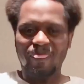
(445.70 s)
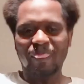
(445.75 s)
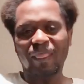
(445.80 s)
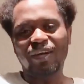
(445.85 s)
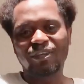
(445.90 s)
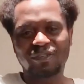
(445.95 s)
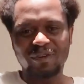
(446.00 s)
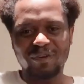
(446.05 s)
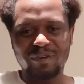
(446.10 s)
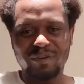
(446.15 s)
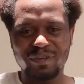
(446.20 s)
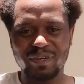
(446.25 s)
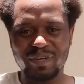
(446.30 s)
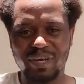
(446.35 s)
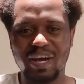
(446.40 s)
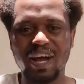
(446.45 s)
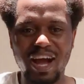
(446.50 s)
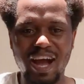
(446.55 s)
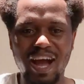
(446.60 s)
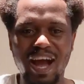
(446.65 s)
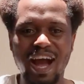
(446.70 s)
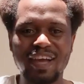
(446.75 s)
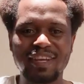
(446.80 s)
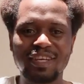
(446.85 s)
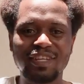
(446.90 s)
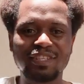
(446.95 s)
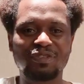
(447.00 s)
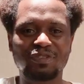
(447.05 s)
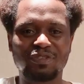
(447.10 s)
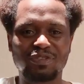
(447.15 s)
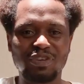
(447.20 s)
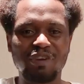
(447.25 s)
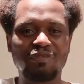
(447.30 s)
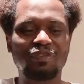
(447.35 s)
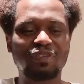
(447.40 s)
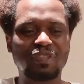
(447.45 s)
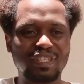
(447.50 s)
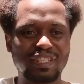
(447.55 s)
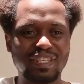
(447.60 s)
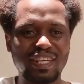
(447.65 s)
So I need to try
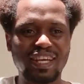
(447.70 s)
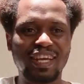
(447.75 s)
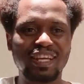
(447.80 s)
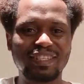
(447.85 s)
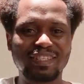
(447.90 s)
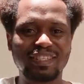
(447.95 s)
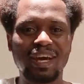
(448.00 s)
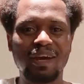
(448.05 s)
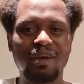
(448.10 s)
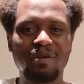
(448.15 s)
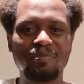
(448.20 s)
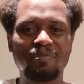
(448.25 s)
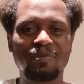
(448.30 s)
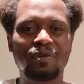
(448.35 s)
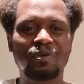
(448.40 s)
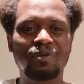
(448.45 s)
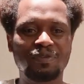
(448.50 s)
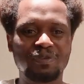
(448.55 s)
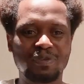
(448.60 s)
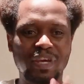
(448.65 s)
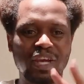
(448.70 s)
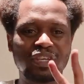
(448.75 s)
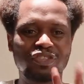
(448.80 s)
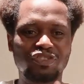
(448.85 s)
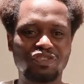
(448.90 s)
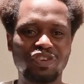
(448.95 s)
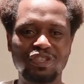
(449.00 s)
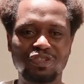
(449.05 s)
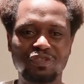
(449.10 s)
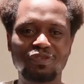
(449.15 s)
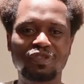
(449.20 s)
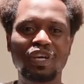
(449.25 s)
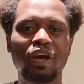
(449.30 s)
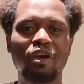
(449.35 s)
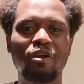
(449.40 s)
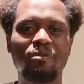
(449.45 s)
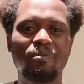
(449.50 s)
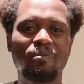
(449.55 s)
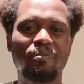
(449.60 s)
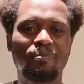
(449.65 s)
for the second time, because you can try 2
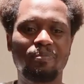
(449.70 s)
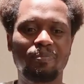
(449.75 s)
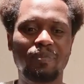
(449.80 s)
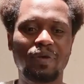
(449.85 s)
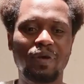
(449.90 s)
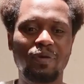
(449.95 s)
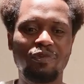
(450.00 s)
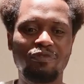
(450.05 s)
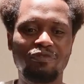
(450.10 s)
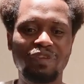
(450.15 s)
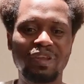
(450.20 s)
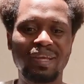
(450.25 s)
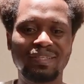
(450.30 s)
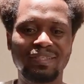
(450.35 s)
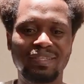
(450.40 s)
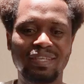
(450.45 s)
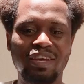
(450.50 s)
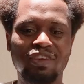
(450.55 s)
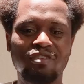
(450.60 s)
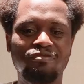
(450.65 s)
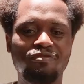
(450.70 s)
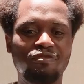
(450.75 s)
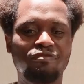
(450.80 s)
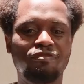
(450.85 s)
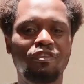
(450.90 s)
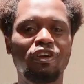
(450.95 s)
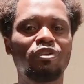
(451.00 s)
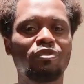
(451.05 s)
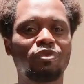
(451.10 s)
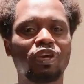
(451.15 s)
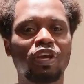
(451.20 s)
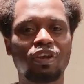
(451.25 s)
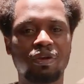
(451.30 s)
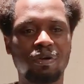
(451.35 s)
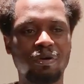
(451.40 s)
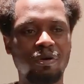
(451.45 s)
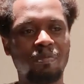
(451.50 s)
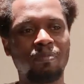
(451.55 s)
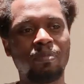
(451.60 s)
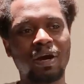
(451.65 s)
times within a day. If you fail, you can
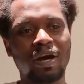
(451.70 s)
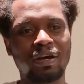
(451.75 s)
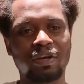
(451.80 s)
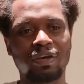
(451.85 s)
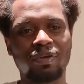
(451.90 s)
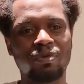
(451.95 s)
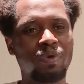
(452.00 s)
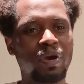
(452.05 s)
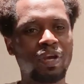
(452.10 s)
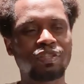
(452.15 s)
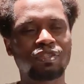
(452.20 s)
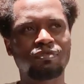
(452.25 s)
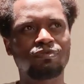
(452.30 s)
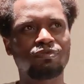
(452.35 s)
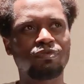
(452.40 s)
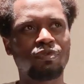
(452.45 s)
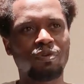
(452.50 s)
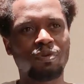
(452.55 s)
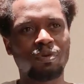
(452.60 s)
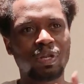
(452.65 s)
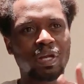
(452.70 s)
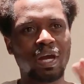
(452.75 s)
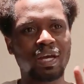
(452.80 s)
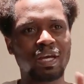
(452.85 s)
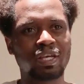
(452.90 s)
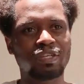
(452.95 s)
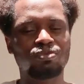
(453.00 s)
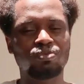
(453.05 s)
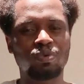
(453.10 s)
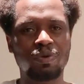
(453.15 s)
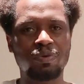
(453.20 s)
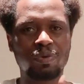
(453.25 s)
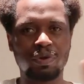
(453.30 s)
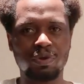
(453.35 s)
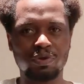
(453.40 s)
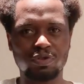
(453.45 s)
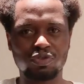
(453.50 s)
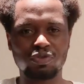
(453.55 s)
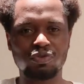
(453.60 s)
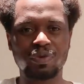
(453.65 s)
go back, you wait for I guess 1 week
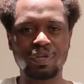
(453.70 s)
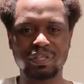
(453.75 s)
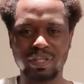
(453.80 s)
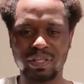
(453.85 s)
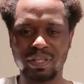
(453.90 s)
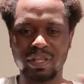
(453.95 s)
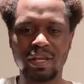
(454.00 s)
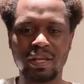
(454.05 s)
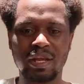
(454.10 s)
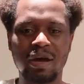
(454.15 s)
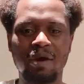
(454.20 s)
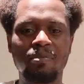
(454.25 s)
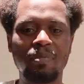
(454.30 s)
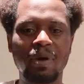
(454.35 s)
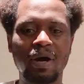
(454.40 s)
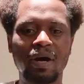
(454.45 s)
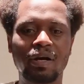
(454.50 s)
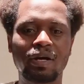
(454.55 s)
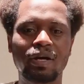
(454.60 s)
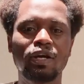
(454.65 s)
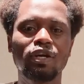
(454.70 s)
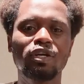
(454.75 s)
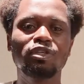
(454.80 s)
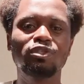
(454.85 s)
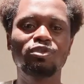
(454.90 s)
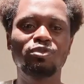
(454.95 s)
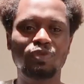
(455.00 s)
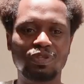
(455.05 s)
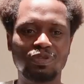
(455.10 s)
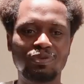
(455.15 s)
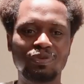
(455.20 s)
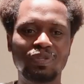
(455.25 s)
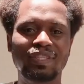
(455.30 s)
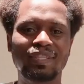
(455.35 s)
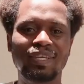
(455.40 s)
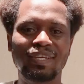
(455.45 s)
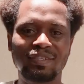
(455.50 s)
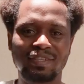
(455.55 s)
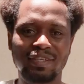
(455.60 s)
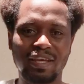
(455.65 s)
or 2 weeks, and then come back to redo the
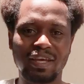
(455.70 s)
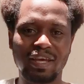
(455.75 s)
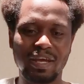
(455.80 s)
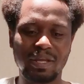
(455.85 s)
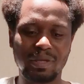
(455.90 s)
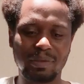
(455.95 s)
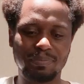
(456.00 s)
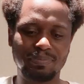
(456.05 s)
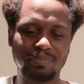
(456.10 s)
test again.